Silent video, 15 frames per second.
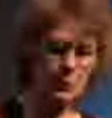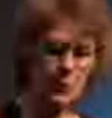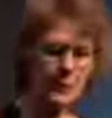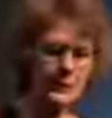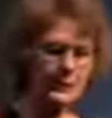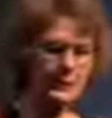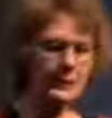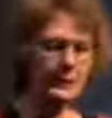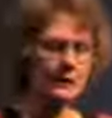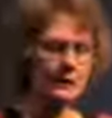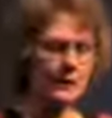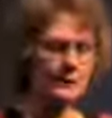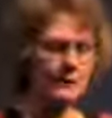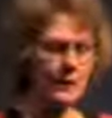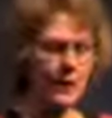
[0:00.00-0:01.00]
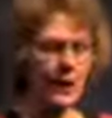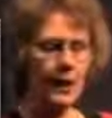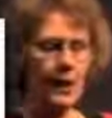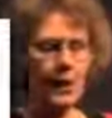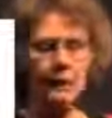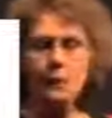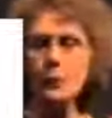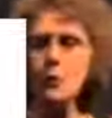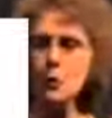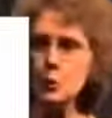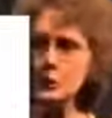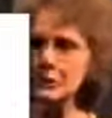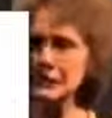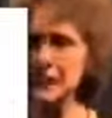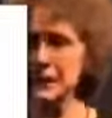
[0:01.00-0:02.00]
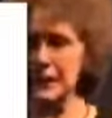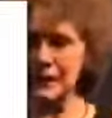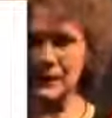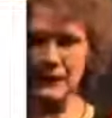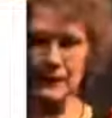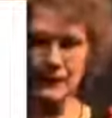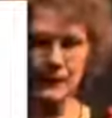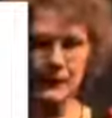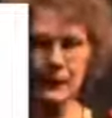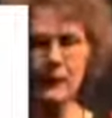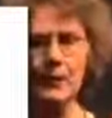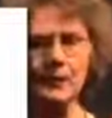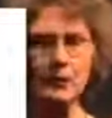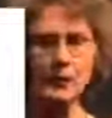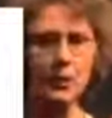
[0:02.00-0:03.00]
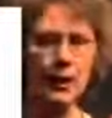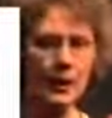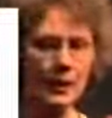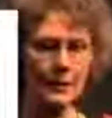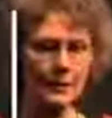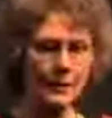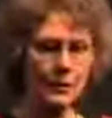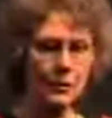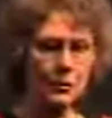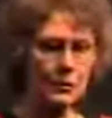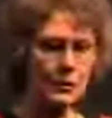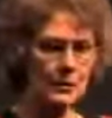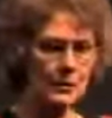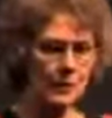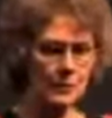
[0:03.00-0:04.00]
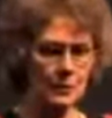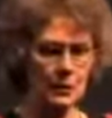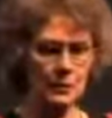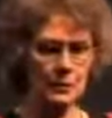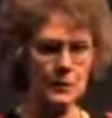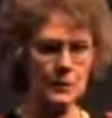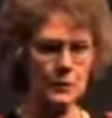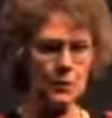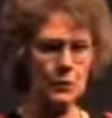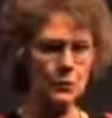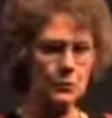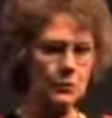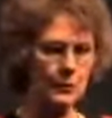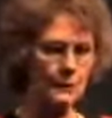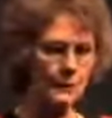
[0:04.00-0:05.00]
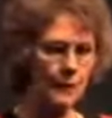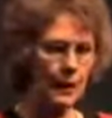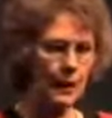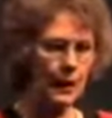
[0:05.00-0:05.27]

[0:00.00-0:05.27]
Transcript: be restless and poor sucking. These are acidosis symptoms in children.